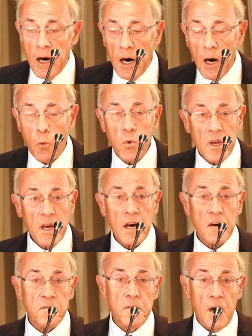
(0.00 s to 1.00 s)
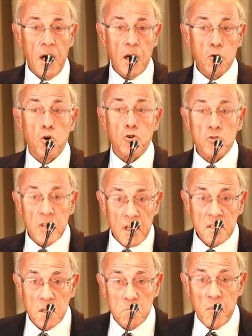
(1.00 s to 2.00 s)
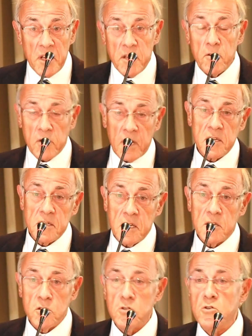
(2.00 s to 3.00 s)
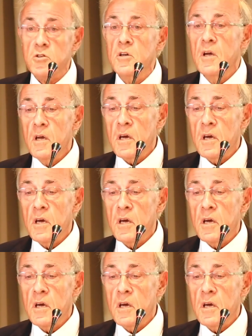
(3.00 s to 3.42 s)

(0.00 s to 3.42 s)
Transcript: We have contacted many organizations,